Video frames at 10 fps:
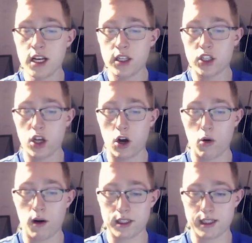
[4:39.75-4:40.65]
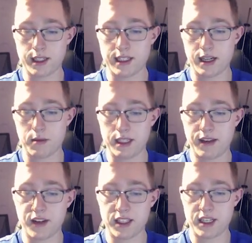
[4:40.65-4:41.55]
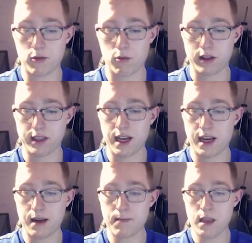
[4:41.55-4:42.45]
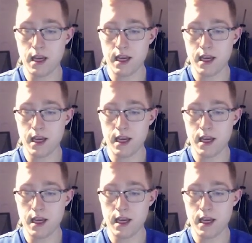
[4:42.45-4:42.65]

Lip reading: So I'm just going to set up the defense here in real time.